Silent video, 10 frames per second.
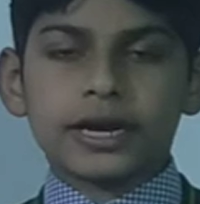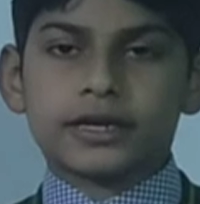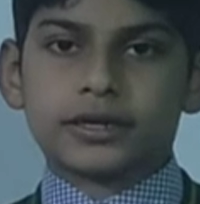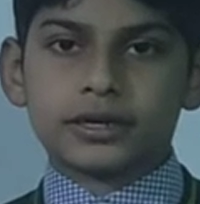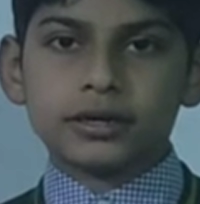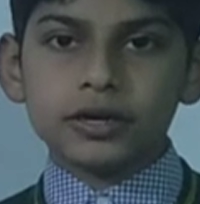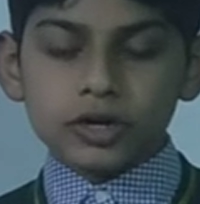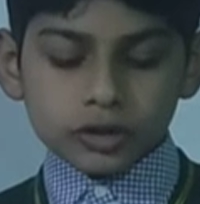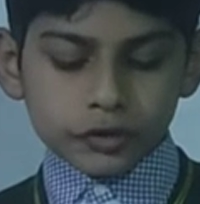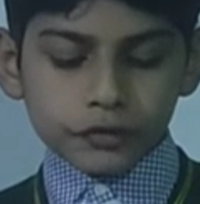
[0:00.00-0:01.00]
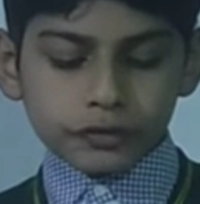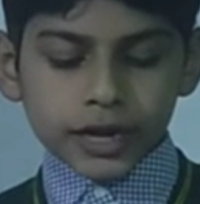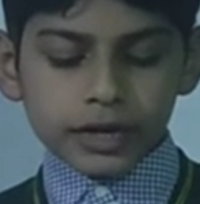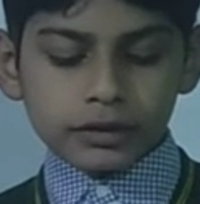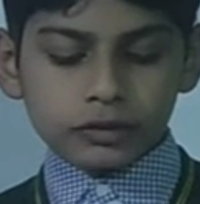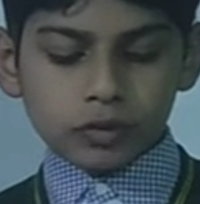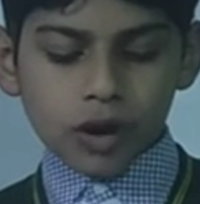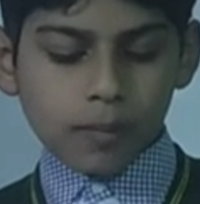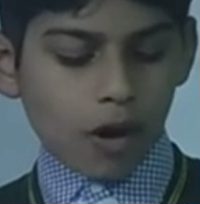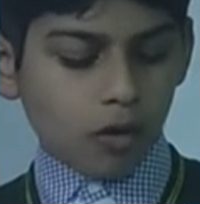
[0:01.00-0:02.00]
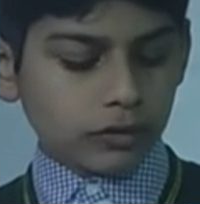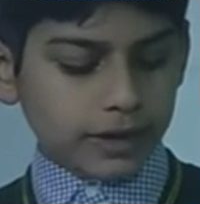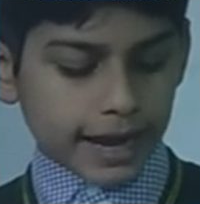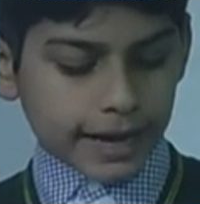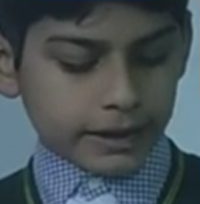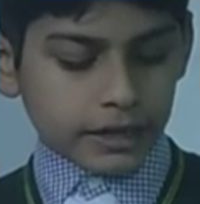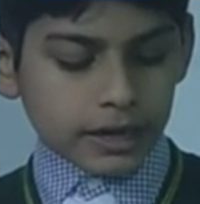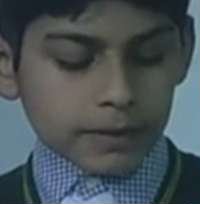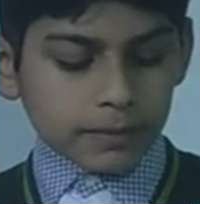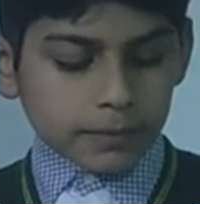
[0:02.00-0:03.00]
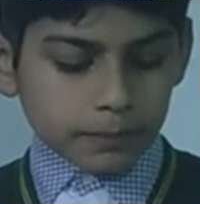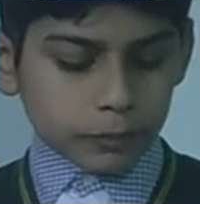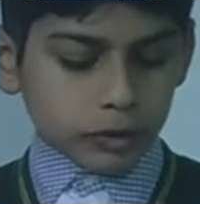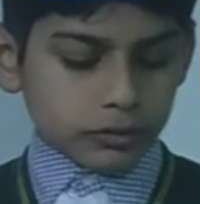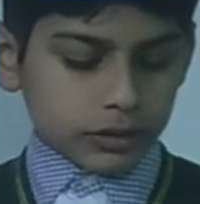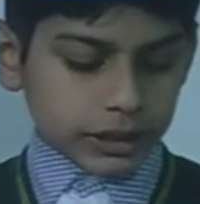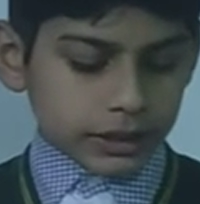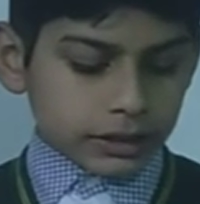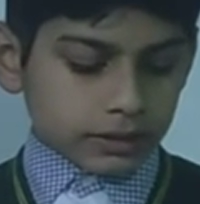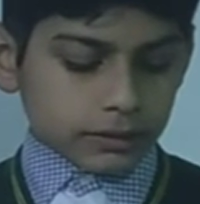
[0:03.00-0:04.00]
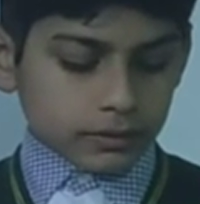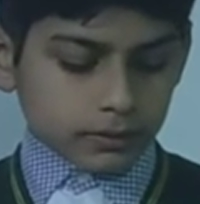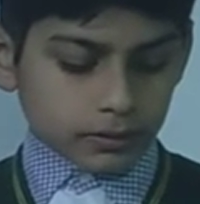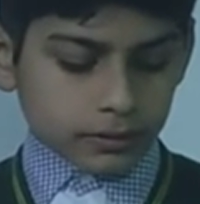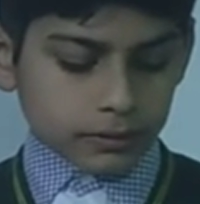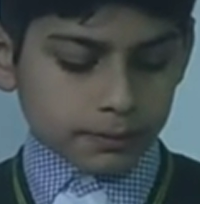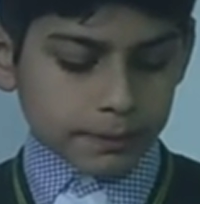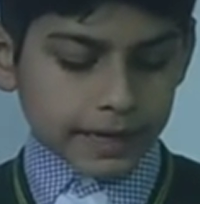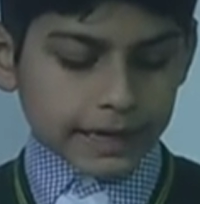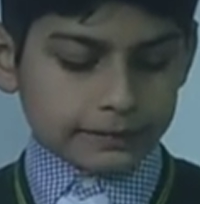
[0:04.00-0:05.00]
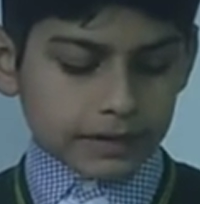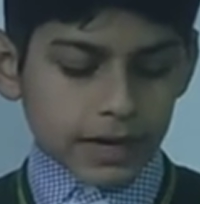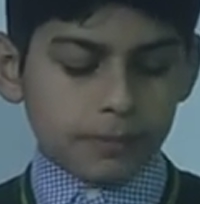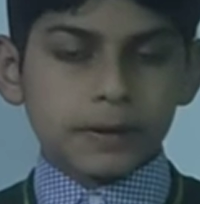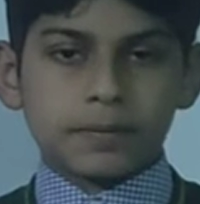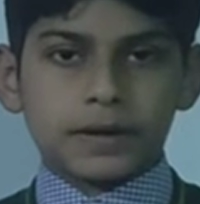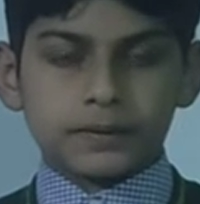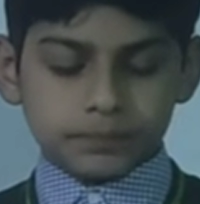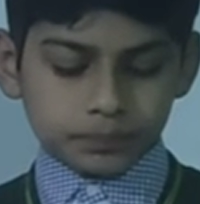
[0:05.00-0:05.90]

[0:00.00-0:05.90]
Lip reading: letter to tell you about that beauty, place and people.